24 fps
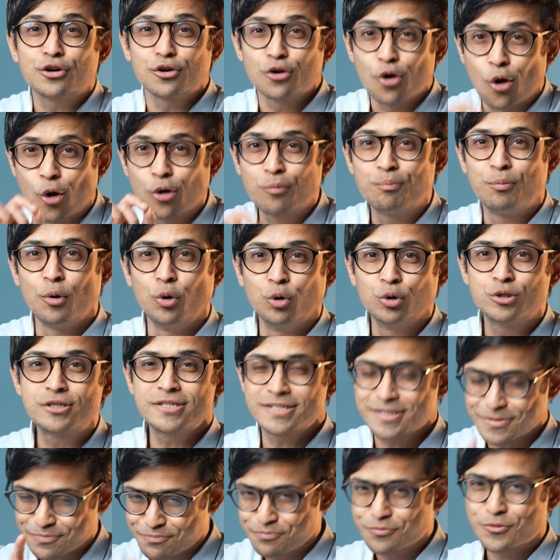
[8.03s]
crore
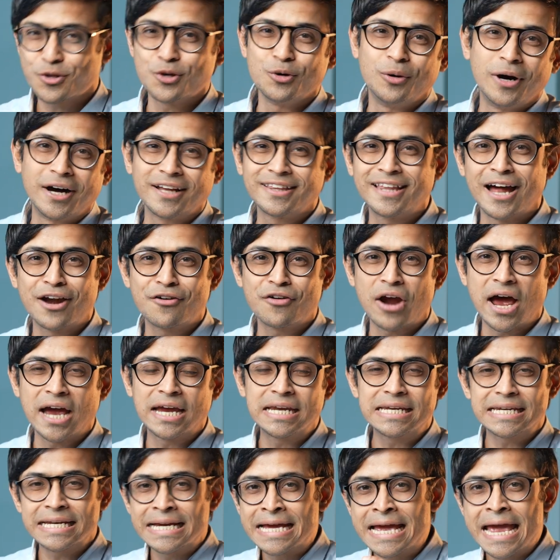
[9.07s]
boost. You heard that
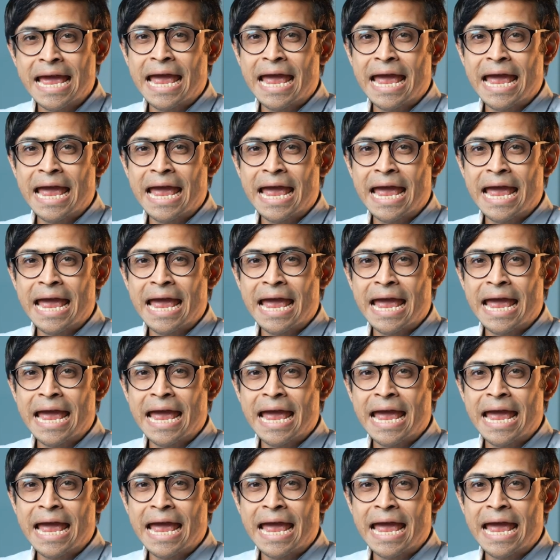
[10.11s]
right.